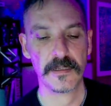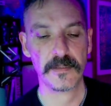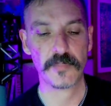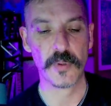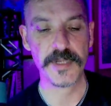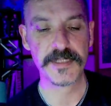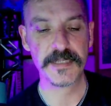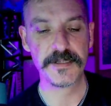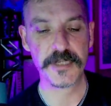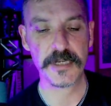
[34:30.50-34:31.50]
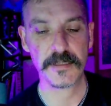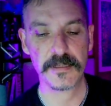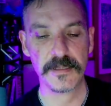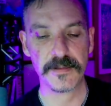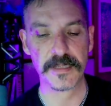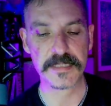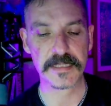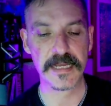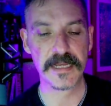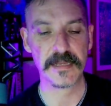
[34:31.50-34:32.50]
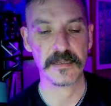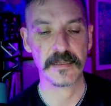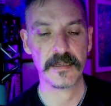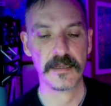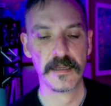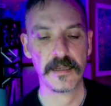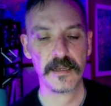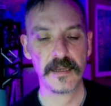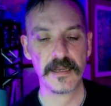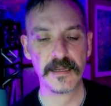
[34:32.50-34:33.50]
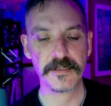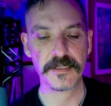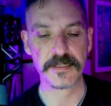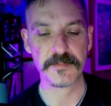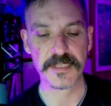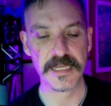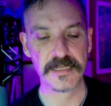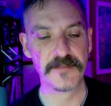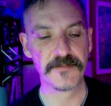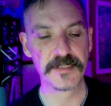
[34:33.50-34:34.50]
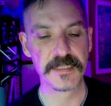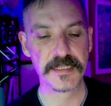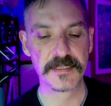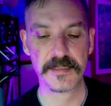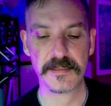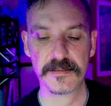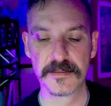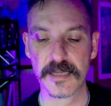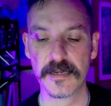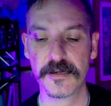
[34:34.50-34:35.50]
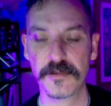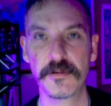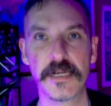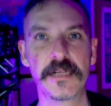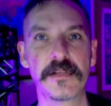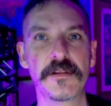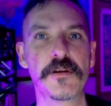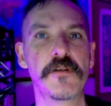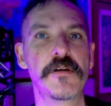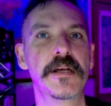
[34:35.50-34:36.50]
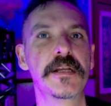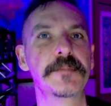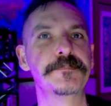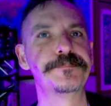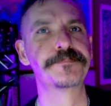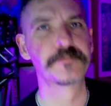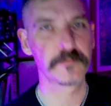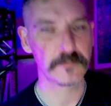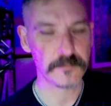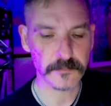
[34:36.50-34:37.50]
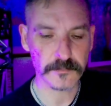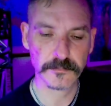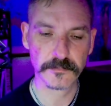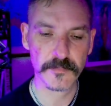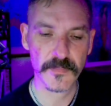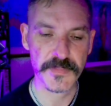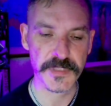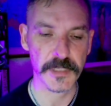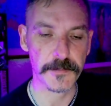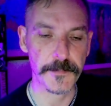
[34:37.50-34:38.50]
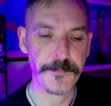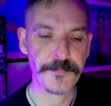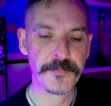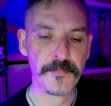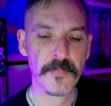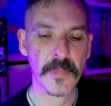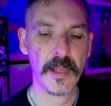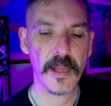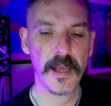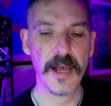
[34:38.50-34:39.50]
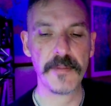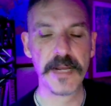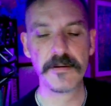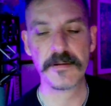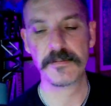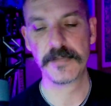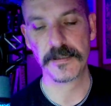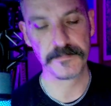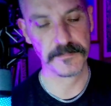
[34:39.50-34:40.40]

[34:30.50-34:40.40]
pointage. And things like that. Just some slight differences. It's got our new logo on it. So. But I, you know.